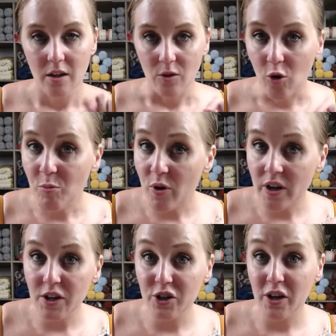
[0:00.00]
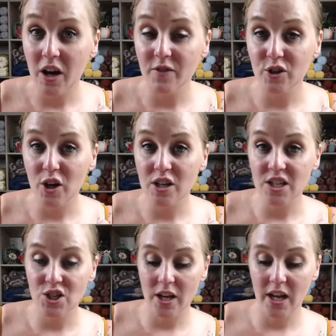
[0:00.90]
the whole point of your, of your yarn
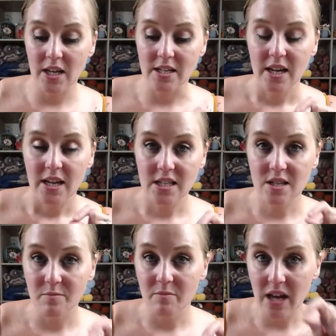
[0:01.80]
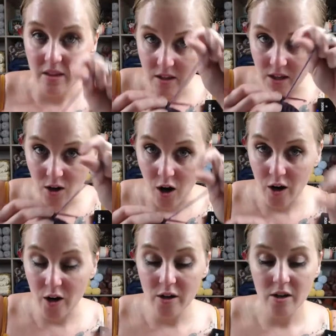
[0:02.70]
tension hand is to make the
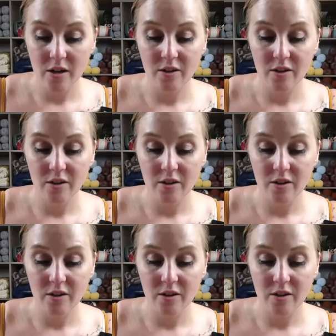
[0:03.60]
yarn,